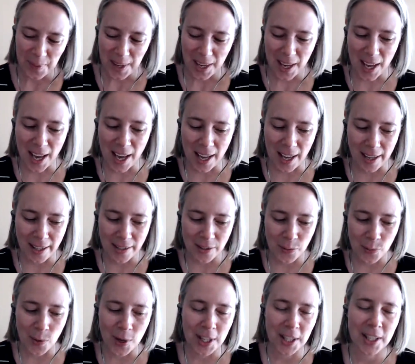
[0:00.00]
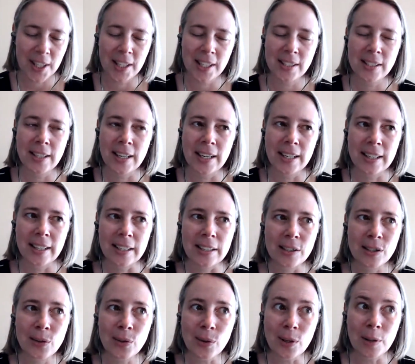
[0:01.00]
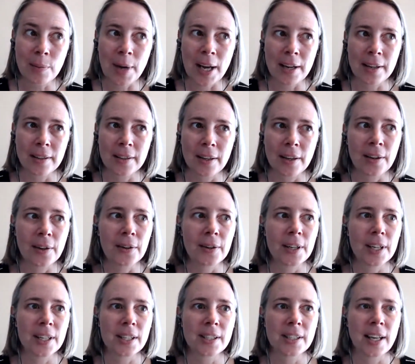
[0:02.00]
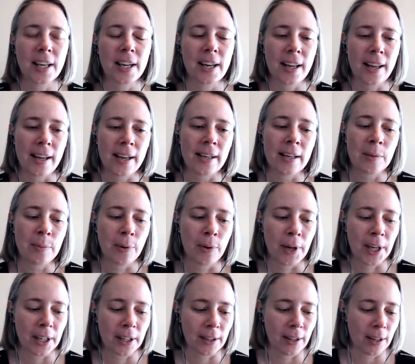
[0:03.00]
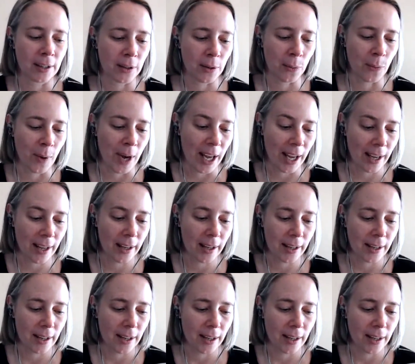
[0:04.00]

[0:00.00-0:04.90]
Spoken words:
And one of the things that I think is cool about it, though, is that at any point along the way,